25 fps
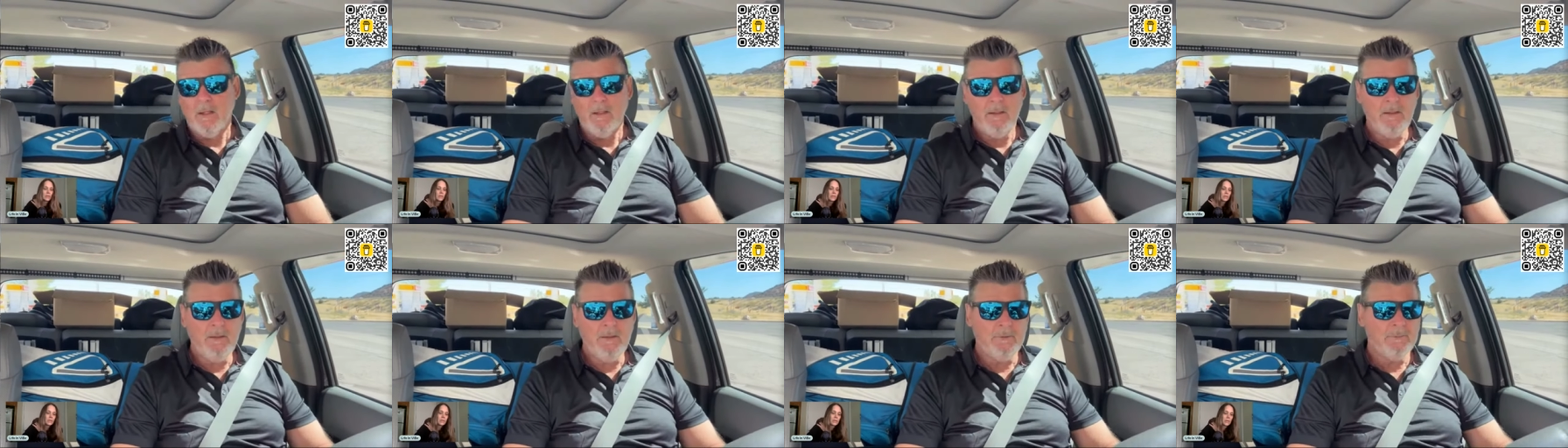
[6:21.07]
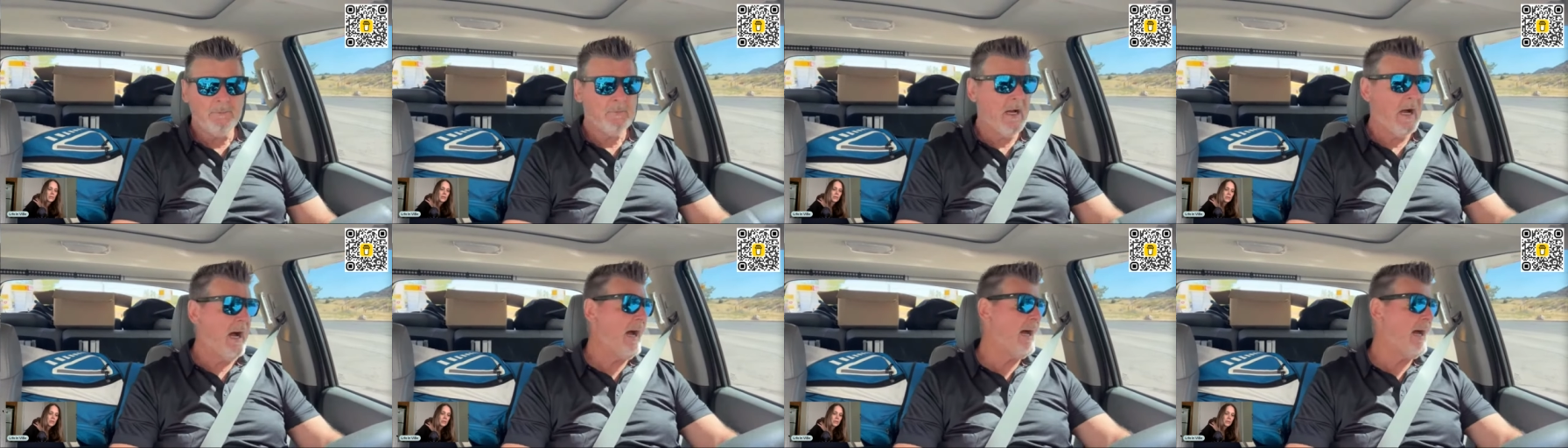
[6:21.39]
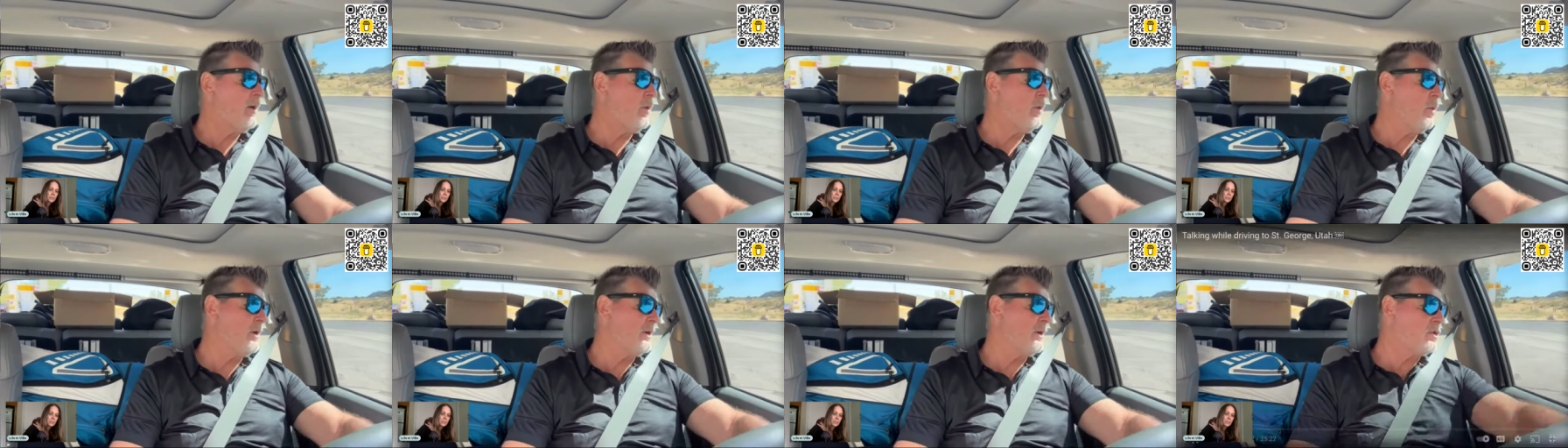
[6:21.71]
I
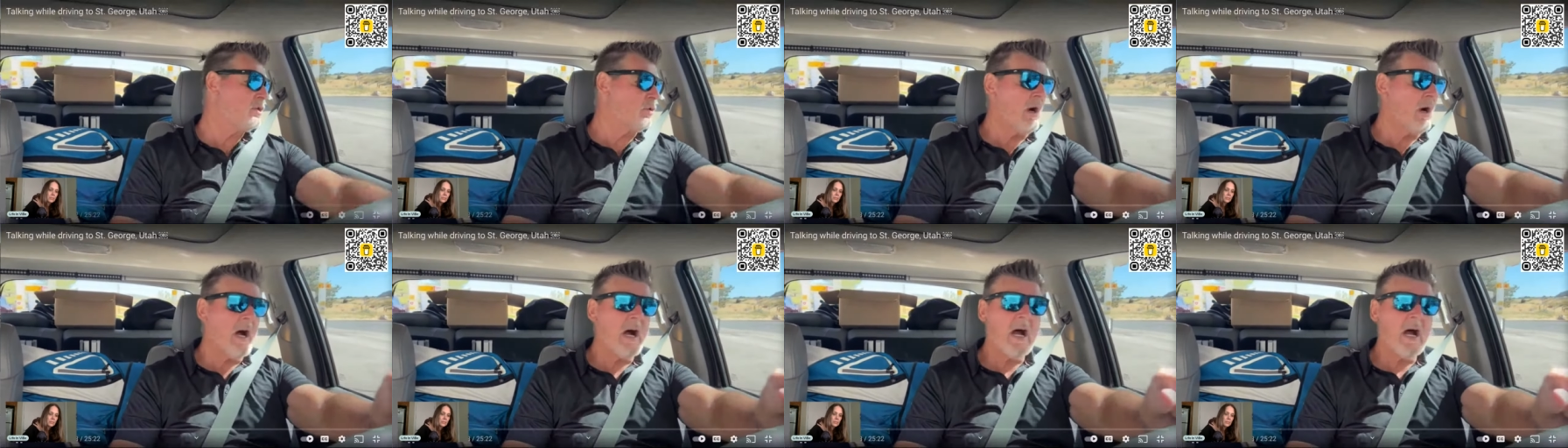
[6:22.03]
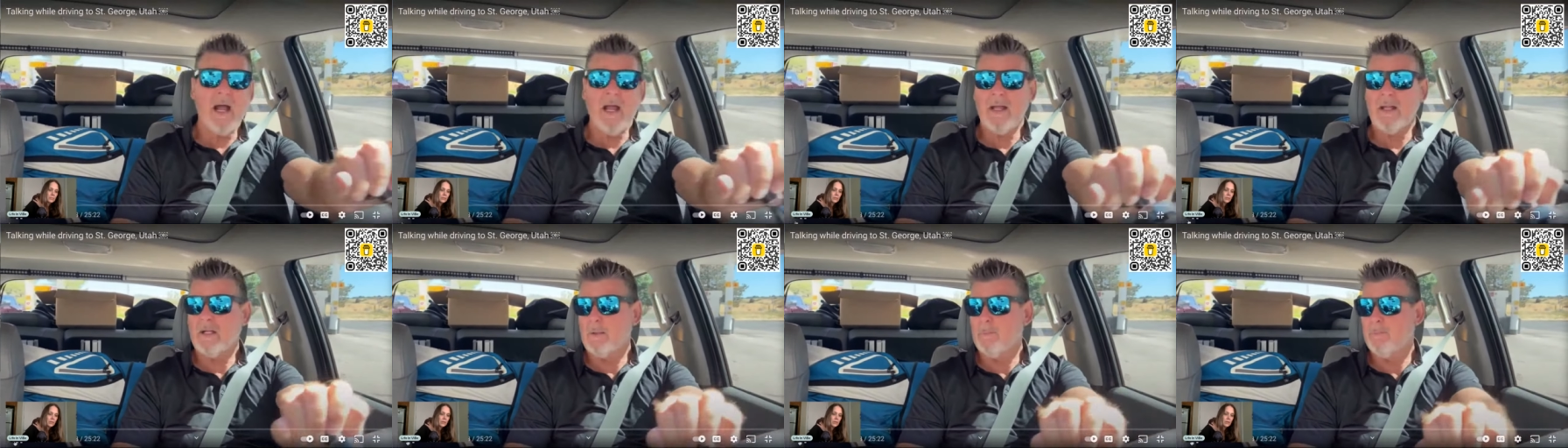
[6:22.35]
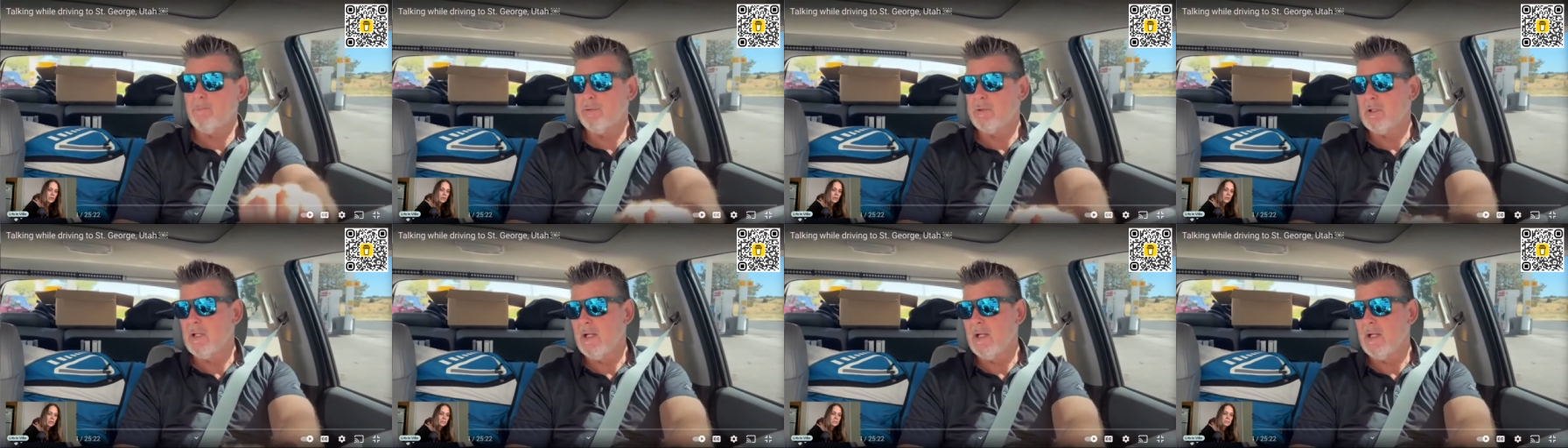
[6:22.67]
don't want to cry and
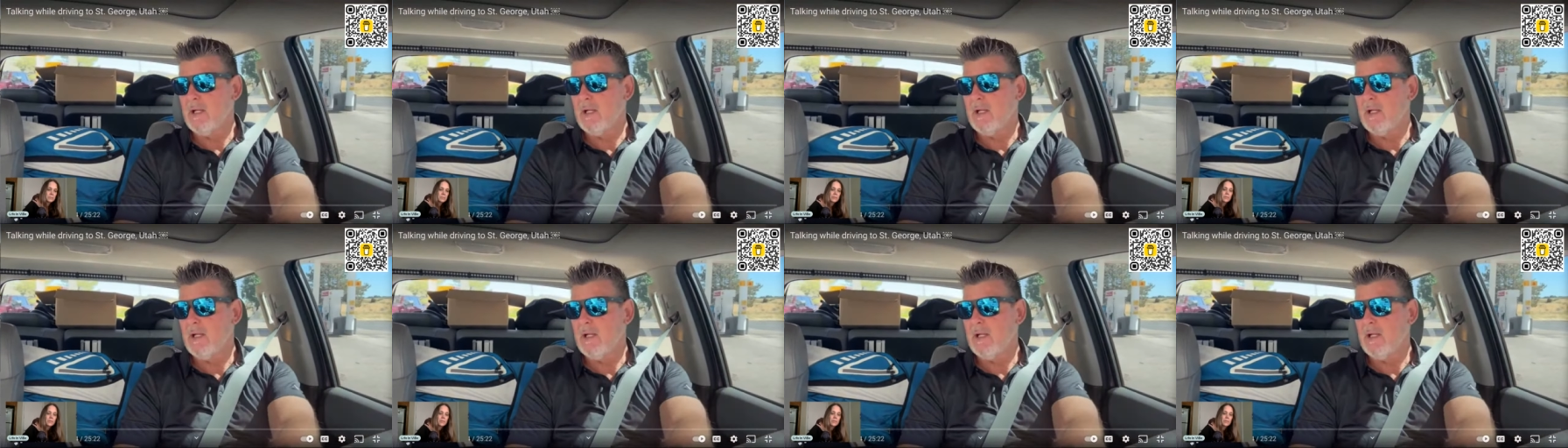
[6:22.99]
complain.